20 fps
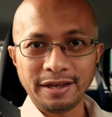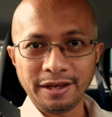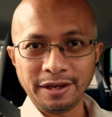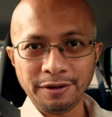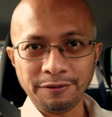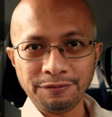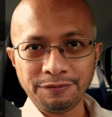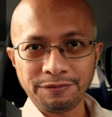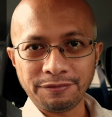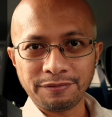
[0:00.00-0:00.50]

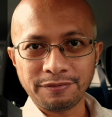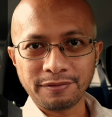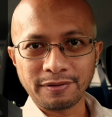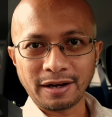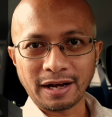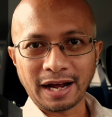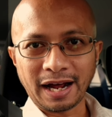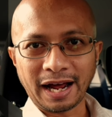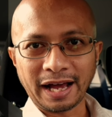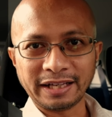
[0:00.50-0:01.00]
If
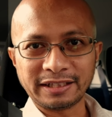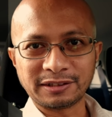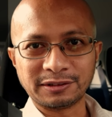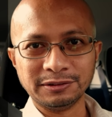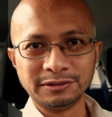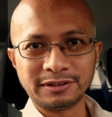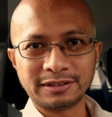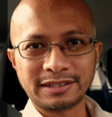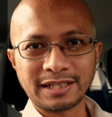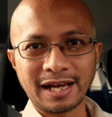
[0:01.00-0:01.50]
I
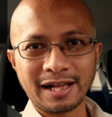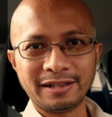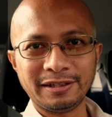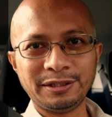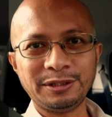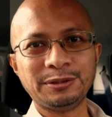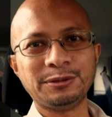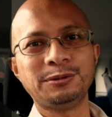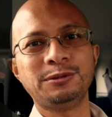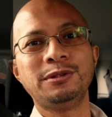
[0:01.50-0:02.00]
could tell
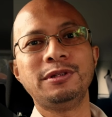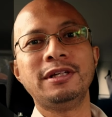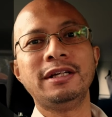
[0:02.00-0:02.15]
you